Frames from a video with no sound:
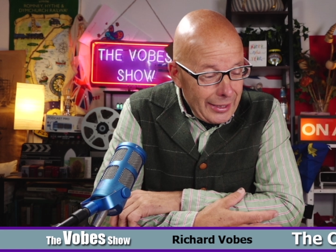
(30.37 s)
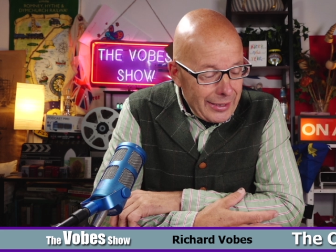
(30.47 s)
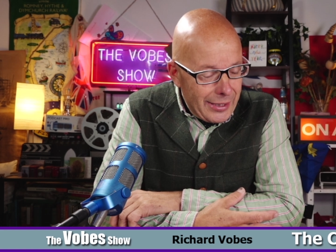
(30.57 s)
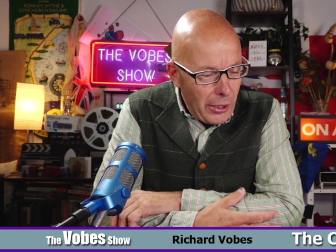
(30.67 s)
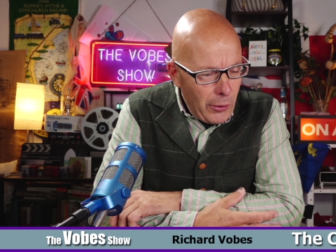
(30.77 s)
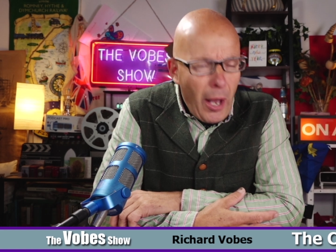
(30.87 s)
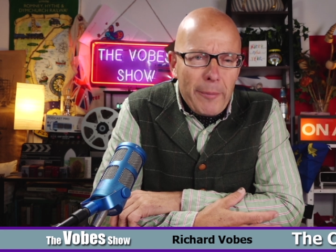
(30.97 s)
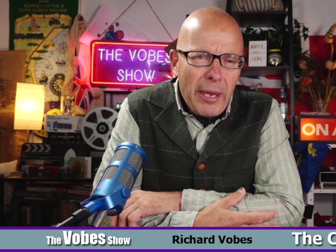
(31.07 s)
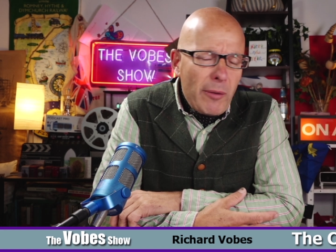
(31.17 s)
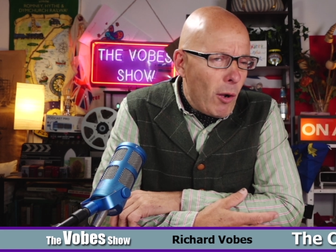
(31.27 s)
So I
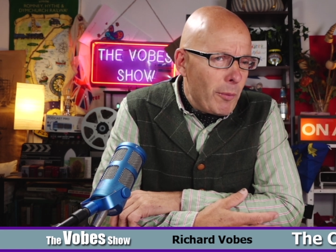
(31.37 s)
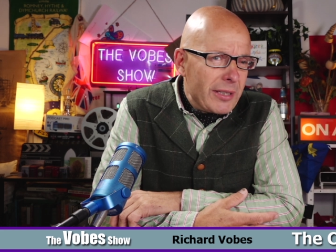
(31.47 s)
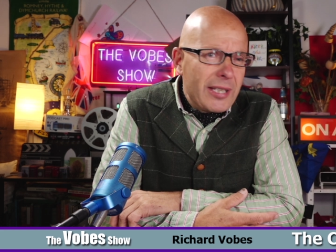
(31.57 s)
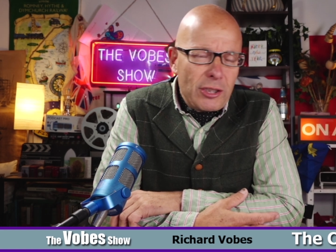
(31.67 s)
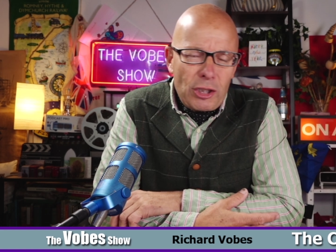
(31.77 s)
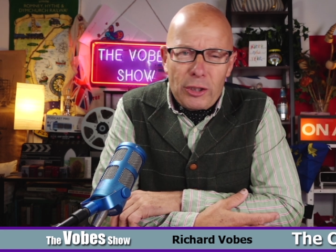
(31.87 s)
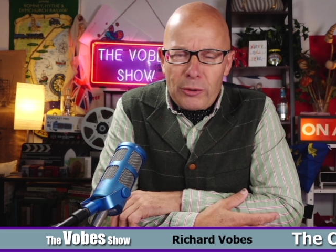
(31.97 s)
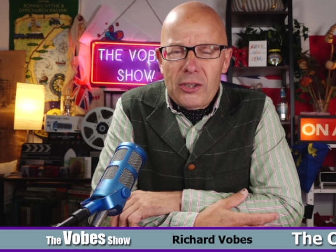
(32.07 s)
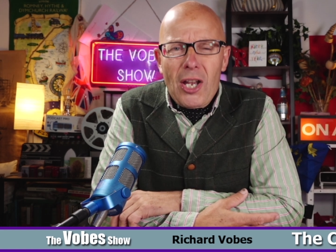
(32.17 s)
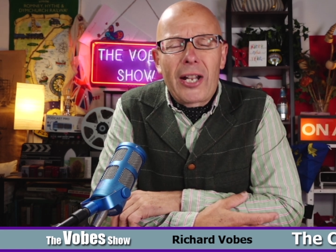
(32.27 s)
may well be teaching you
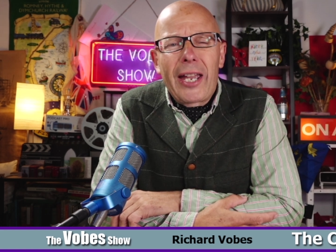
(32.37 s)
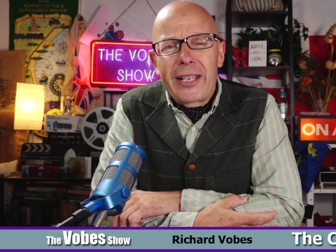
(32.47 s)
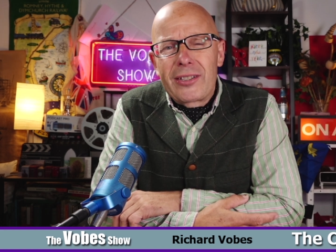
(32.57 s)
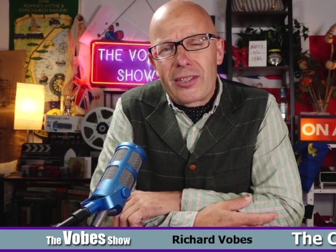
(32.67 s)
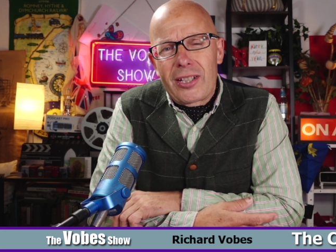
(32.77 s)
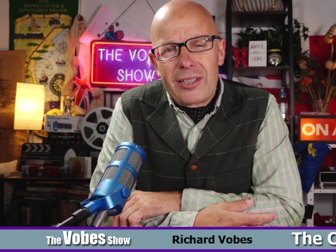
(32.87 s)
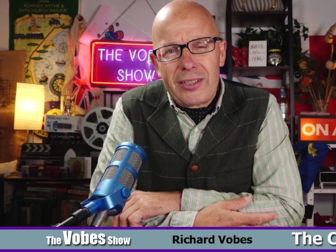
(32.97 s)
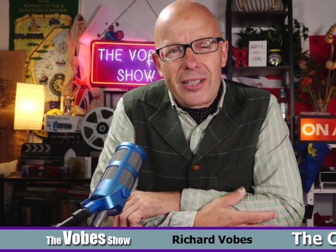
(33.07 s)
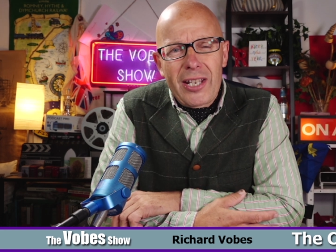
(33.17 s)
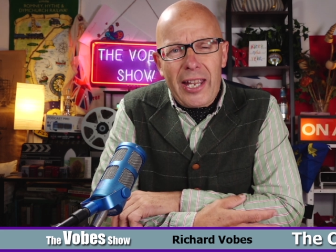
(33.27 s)
suck eggs in
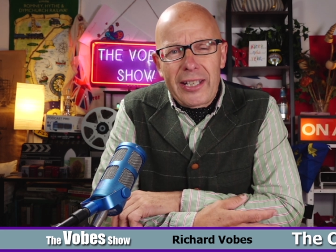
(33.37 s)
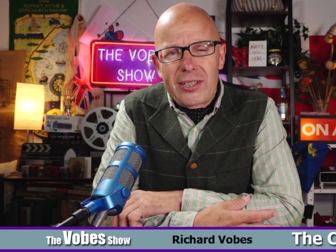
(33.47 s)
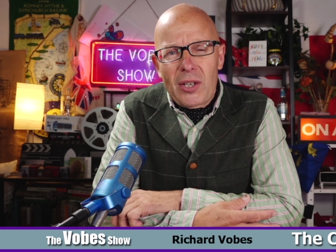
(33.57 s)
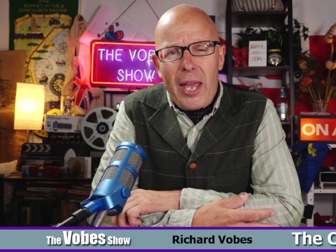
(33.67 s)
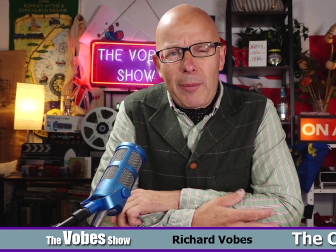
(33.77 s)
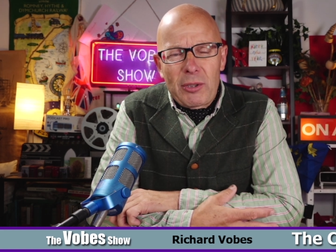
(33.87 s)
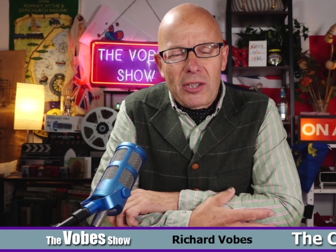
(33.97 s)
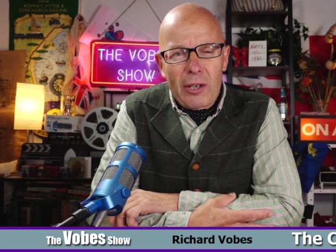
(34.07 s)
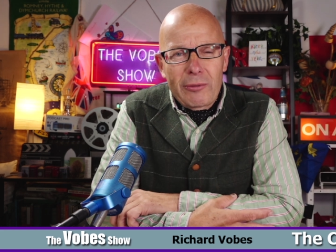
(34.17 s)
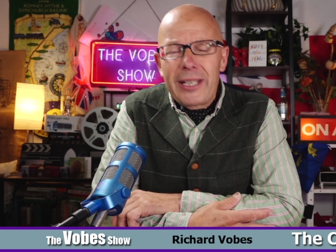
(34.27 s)
today's
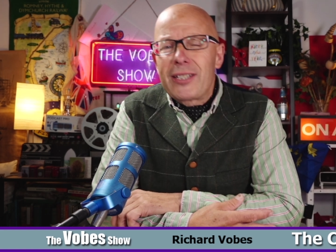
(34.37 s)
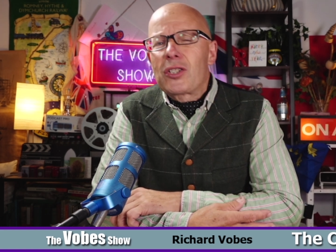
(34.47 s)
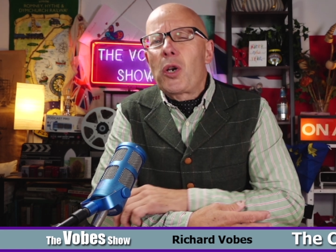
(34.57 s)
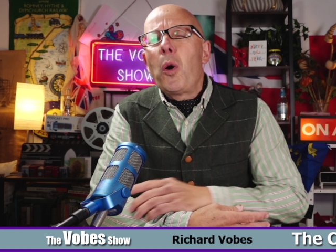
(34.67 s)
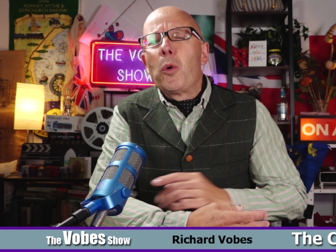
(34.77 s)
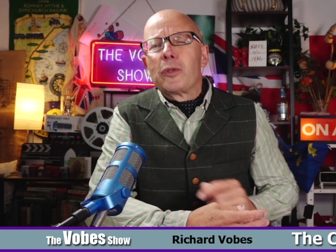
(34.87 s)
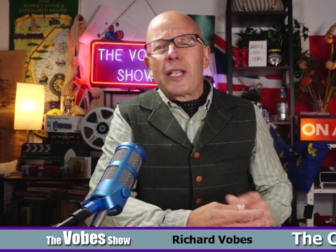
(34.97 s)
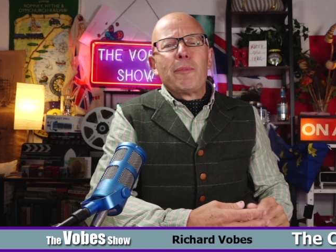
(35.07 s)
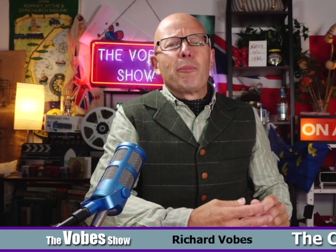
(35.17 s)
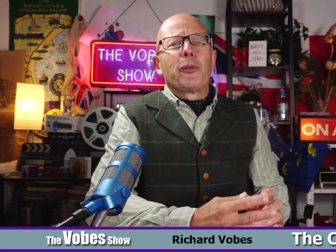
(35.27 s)
episode. It's called
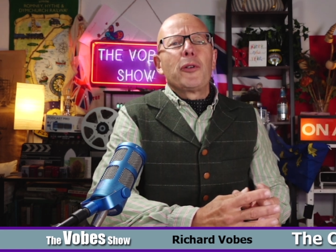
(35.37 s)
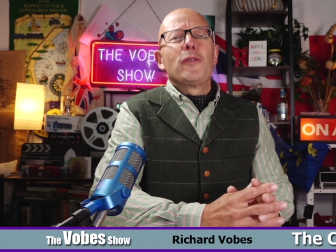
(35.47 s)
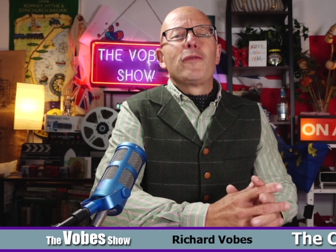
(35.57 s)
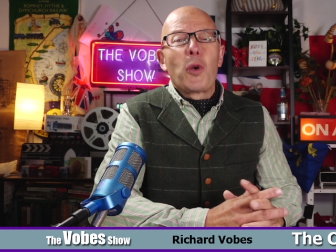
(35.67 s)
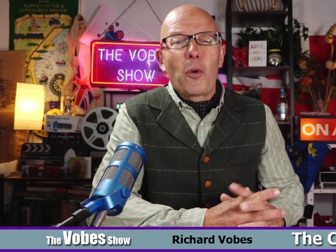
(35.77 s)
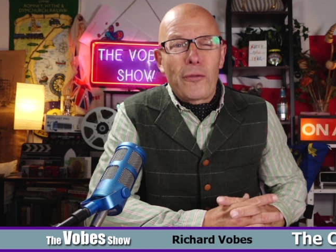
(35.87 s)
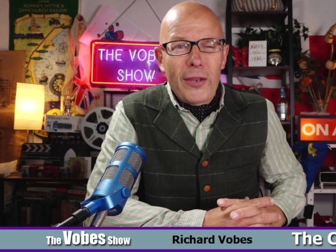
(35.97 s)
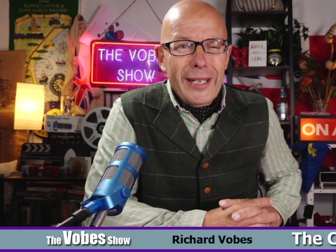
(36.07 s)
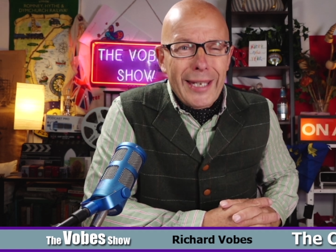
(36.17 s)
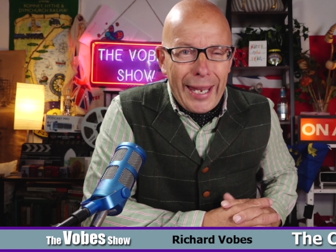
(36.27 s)
Improve Your
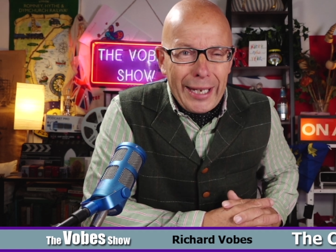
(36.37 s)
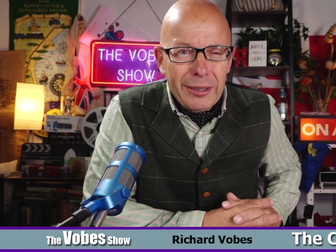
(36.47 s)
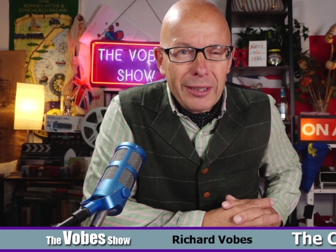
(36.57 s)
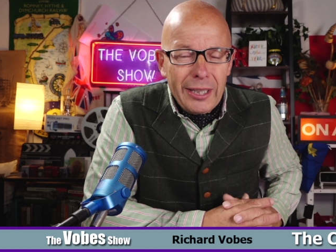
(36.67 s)
Thinking